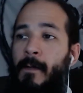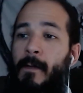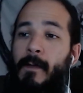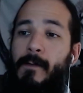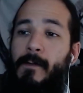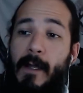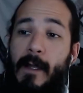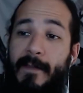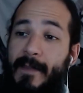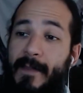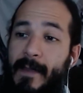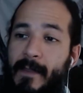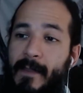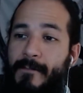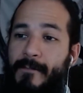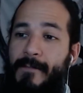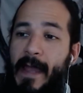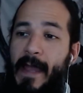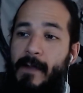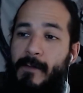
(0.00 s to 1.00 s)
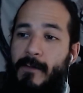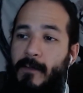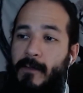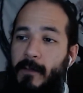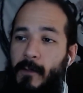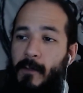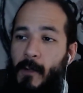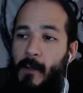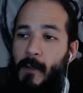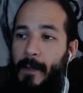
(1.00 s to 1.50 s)
Ra says various
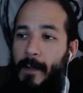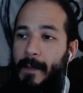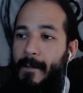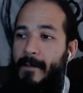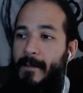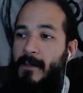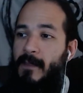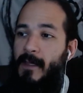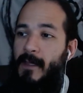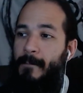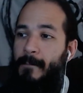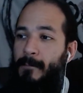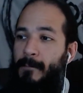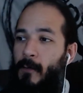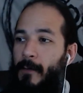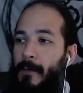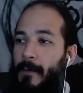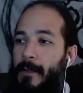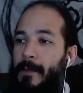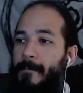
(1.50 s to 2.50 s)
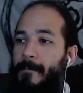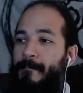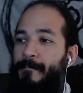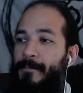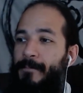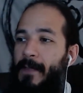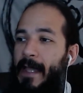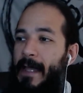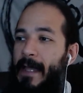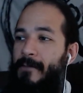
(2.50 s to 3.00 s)
logoi and sublogoi
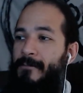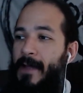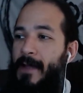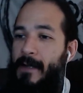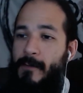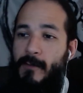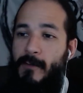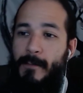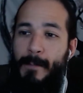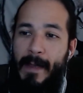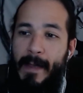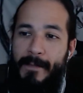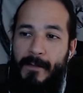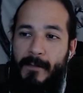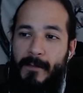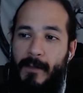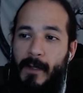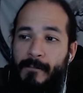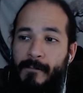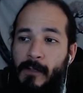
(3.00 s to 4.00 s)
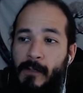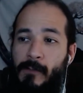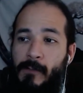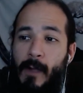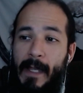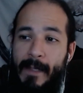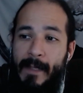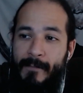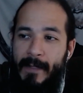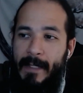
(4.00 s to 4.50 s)
had various methods of
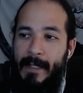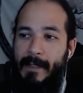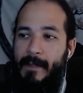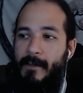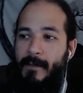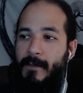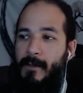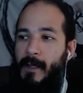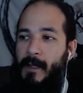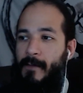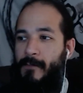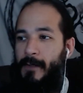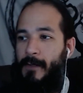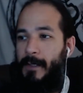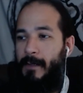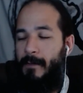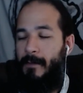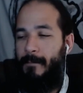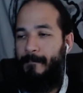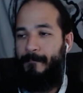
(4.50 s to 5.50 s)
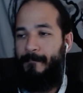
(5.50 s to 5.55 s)
arriving at the discovery.